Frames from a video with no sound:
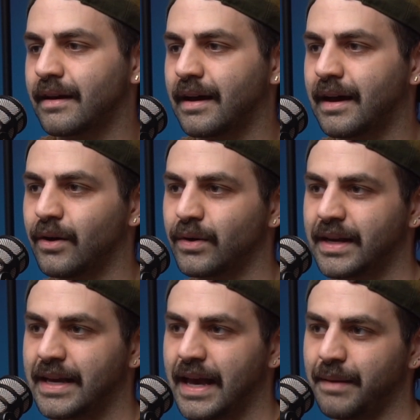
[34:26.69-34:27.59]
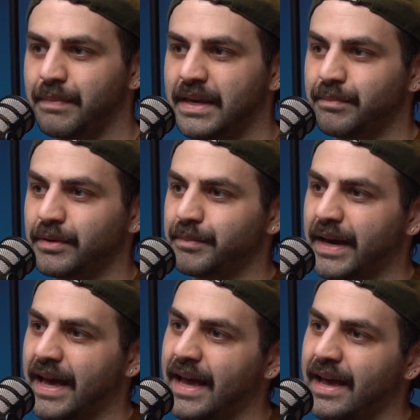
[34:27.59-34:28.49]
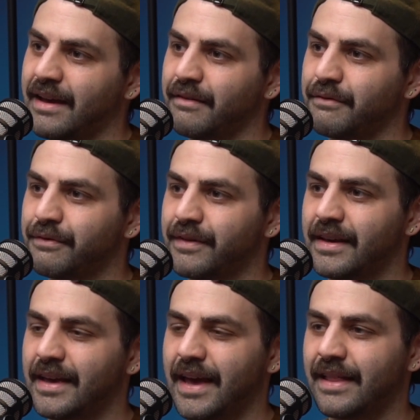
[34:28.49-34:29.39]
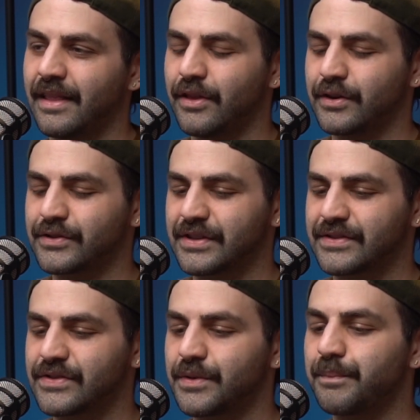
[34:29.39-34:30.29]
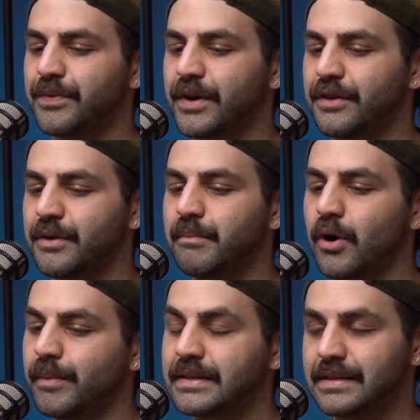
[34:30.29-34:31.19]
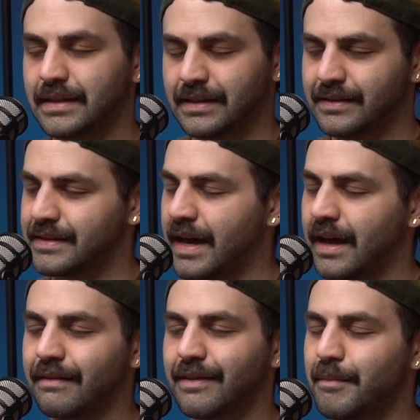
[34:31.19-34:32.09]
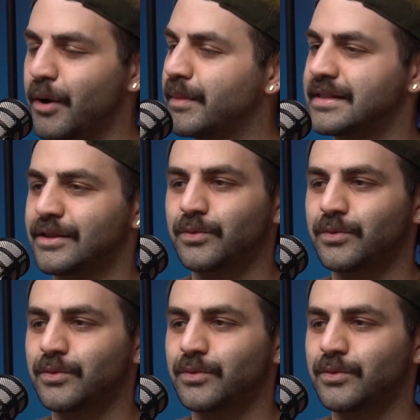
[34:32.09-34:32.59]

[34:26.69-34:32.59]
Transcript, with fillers: how gay people behave. And then there's this the the moment is that the moment in the